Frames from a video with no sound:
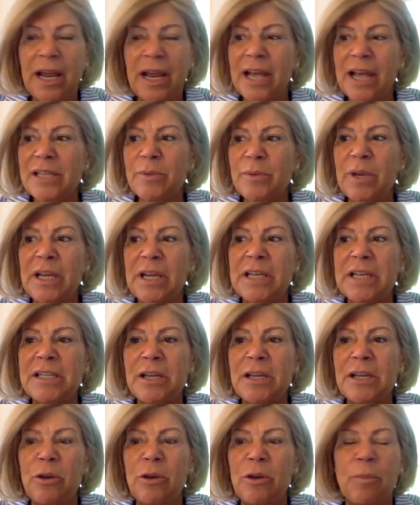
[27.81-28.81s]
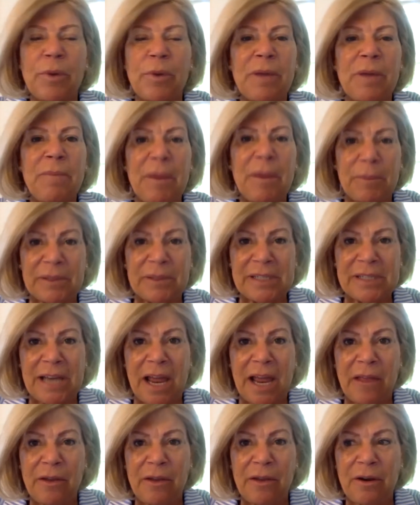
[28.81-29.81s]
as we continue to bring people
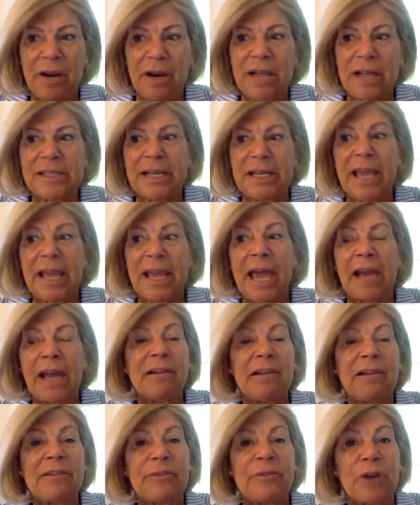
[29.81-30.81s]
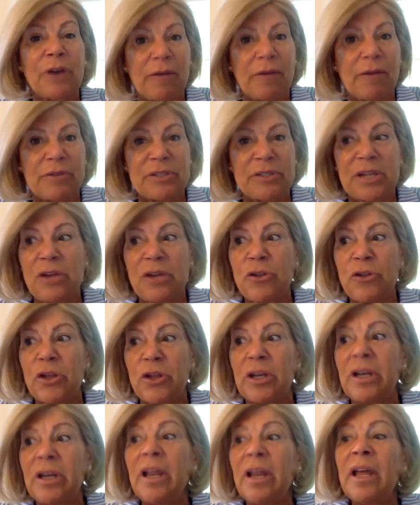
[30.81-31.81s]
together as a catalyst for
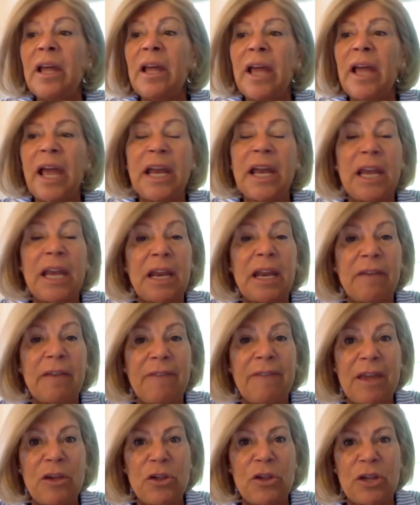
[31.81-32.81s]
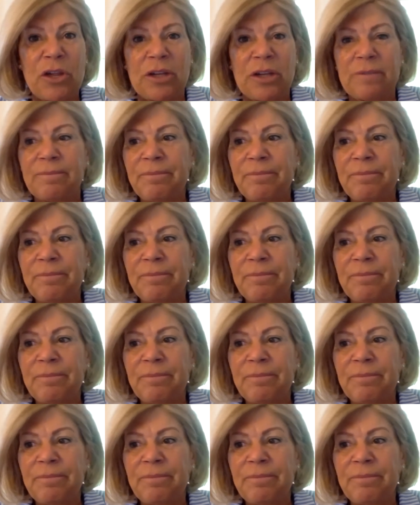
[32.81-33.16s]
conversation and innovation.